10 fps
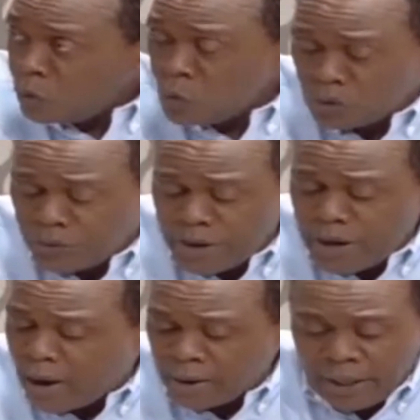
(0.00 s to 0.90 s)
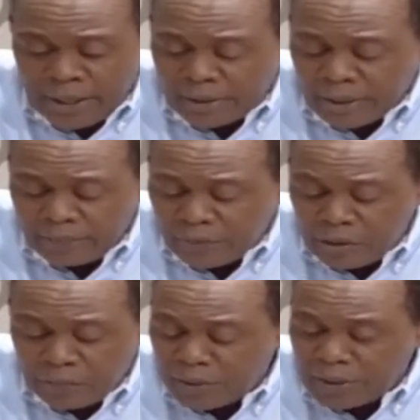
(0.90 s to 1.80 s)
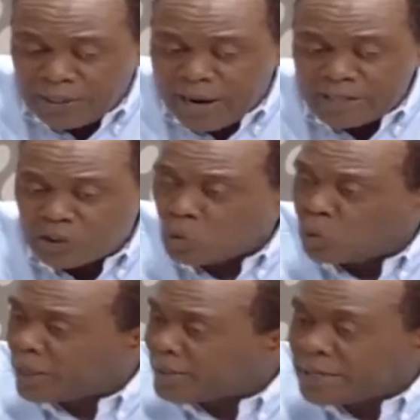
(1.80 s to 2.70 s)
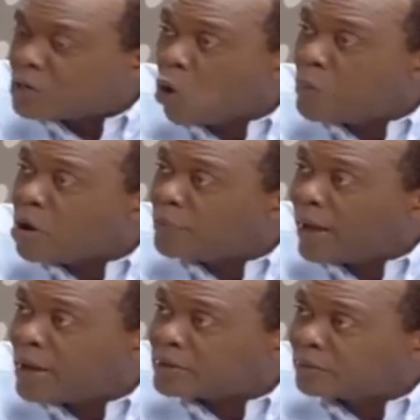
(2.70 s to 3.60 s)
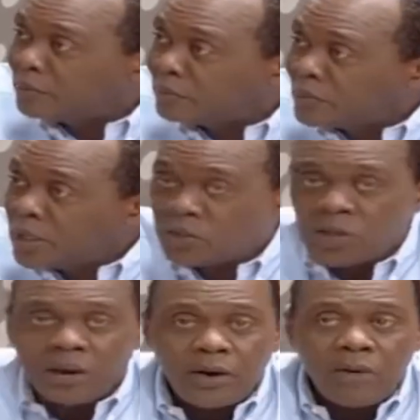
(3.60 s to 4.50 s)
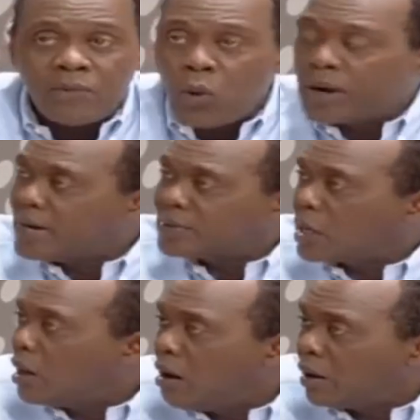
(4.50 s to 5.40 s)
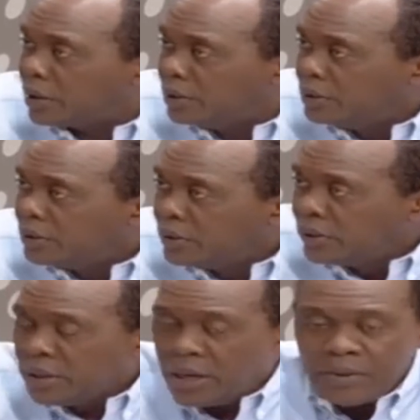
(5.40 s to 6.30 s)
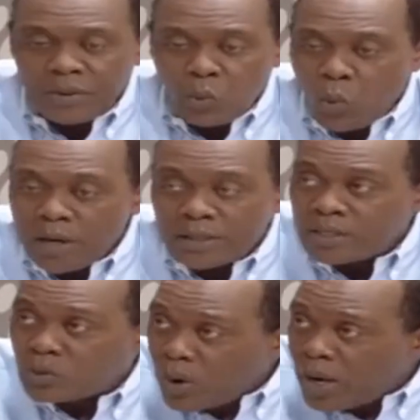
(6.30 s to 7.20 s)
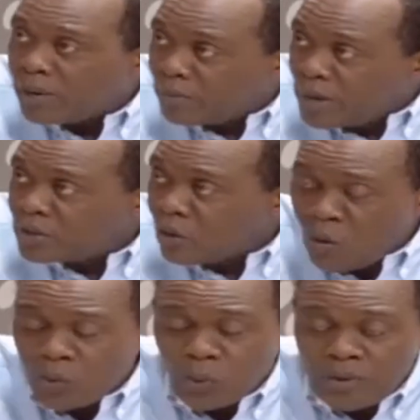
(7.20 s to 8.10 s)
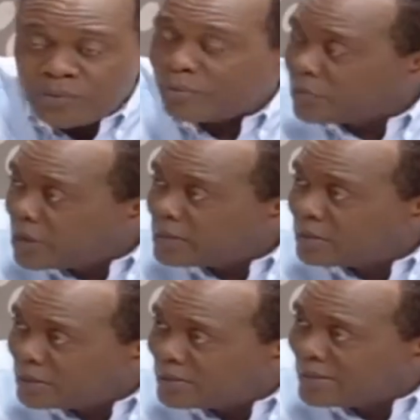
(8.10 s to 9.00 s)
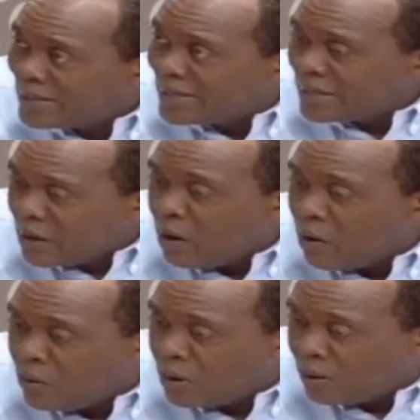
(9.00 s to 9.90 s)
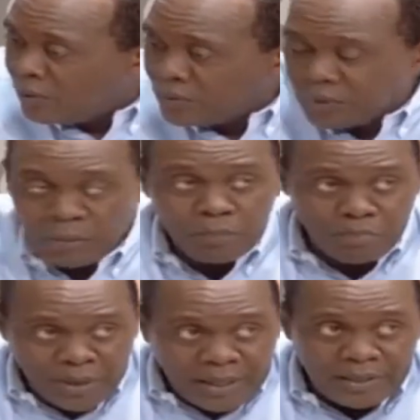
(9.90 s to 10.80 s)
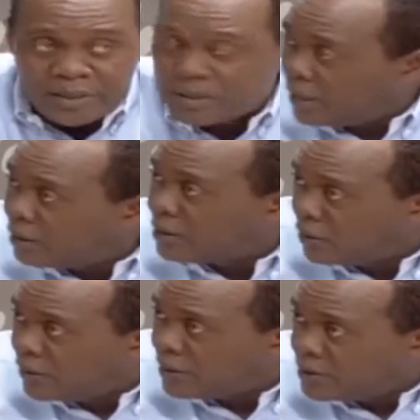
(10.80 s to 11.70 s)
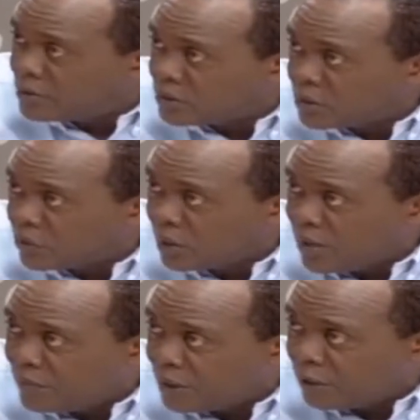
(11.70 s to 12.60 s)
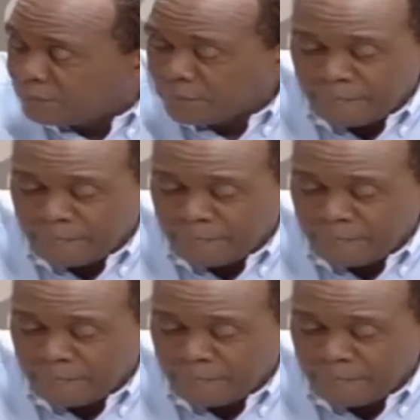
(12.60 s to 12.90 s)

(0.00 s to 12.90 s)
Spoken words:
who was very young. And he completed high school and didn't go beyond that. And started off working as a clerk, and then worked his way, imagine, all the way from that to CEO of the biggest telco in Eastern Central Africa.